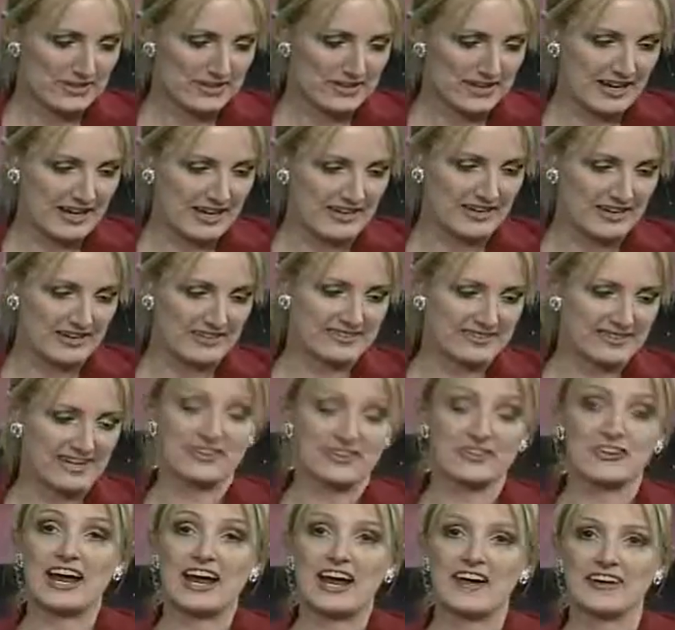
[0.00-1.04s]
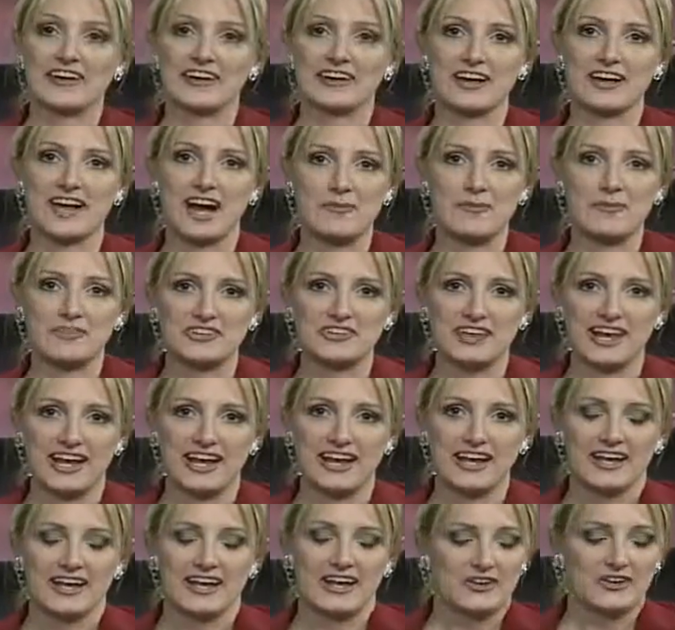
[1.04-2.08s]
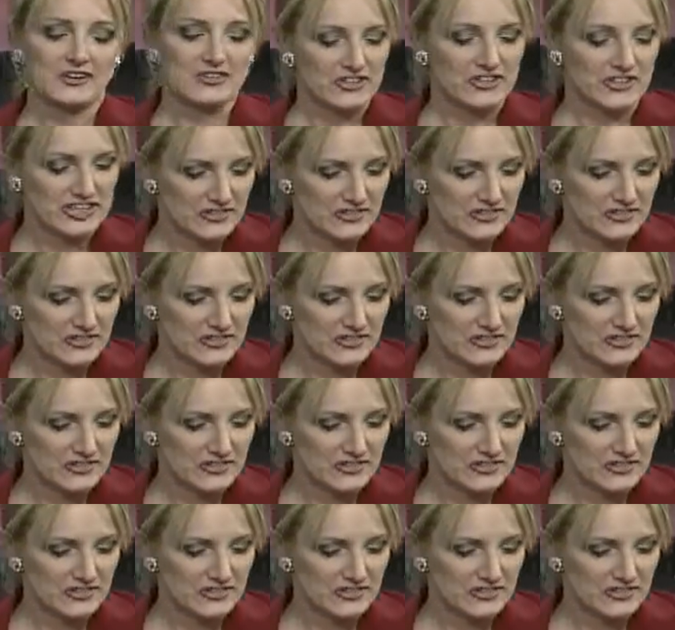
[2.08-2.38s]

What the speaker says: now is Dr. Harriet Comite. She